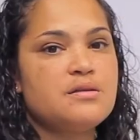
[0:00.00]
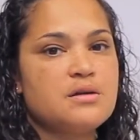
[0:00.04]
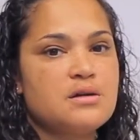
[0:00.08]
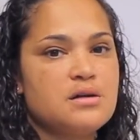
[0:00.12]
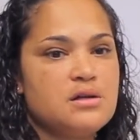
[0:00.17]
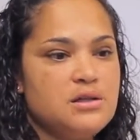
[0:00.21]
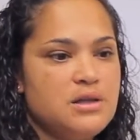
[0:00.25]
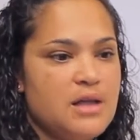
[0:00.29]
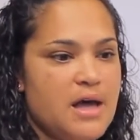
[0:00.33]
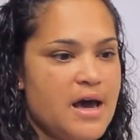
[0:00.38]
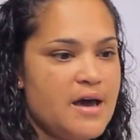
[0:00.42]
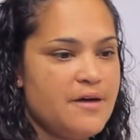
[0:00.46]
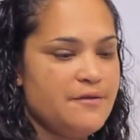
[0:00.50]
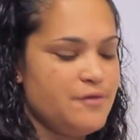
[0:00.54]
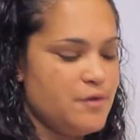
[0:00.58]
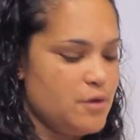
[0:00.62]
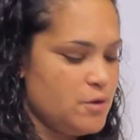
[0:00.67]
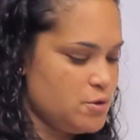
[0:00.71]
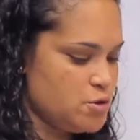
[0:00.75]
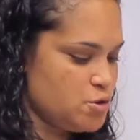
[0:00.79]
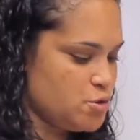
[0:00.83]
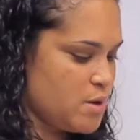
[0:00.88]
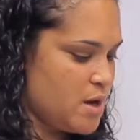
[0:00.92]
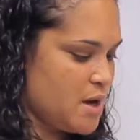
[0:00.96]
the
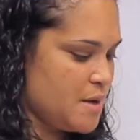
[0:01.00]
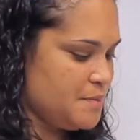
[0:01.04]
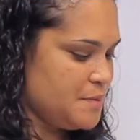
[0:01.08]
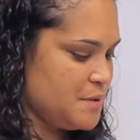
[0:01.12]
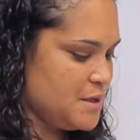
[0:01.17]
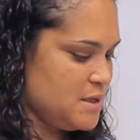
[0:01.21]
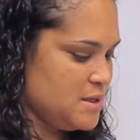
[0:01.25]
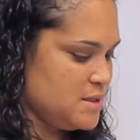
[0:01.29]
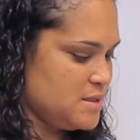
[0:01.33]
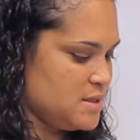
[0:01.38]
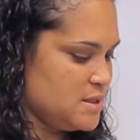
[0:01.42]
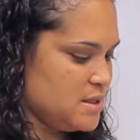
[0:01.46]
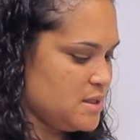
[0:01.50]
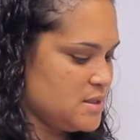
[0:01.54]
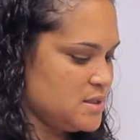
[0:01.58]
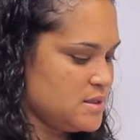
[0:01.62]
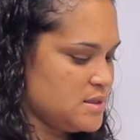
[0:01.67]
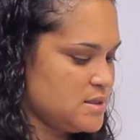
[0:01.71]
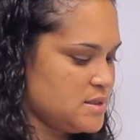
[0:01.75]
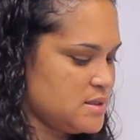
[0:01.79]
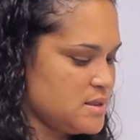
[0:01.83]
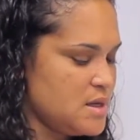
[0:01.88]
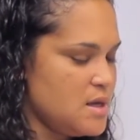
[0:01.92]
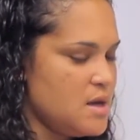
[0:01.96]

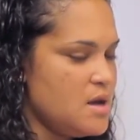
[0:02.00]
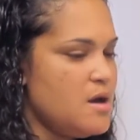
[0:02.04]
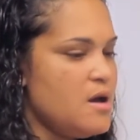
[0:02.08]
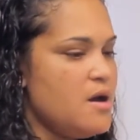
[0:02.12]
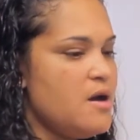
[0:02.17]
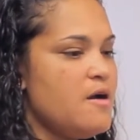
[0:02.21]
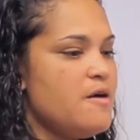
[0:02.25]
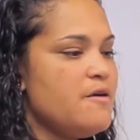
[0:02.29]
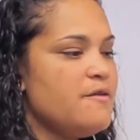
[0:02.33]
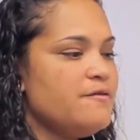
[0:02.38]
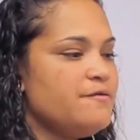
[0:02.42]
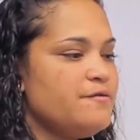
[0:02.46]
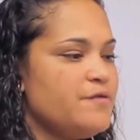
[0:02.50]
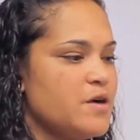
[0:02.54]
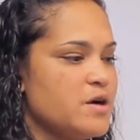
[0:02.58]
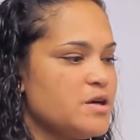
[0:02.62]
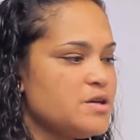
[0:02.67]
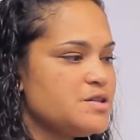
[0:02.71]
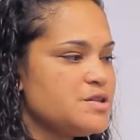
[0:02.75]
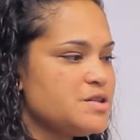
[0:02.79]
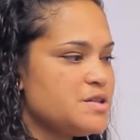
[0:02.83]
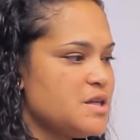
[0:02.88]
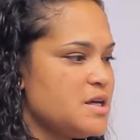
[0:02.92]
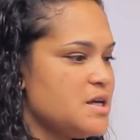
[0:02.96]
clavotrapezius.
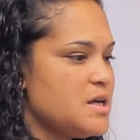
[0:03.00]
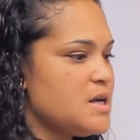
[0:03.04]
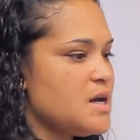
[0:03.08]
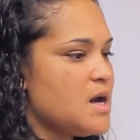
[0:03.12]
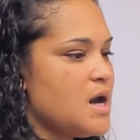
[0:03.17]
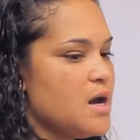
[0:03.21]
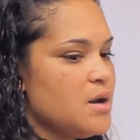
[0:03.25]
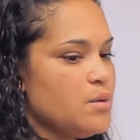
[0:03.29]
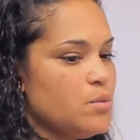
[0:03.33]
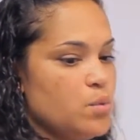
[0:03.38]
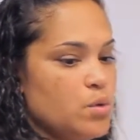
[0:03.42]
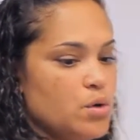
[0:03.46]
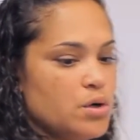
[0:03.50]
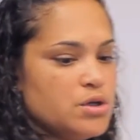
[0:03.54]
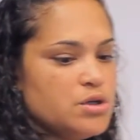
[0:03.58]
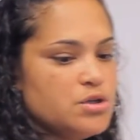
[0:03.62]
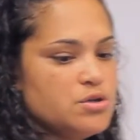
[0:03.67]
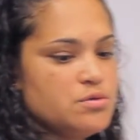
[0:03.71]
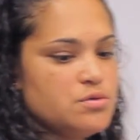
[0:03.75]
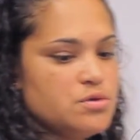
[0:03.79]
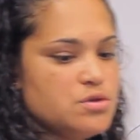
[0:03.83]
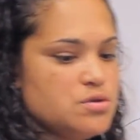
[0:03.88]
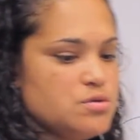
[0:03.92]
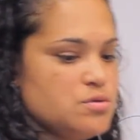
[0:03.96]
First thing I want
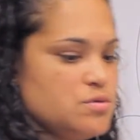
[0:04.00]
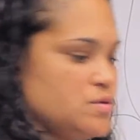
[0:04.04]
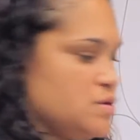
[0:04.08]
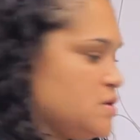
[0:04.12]
you to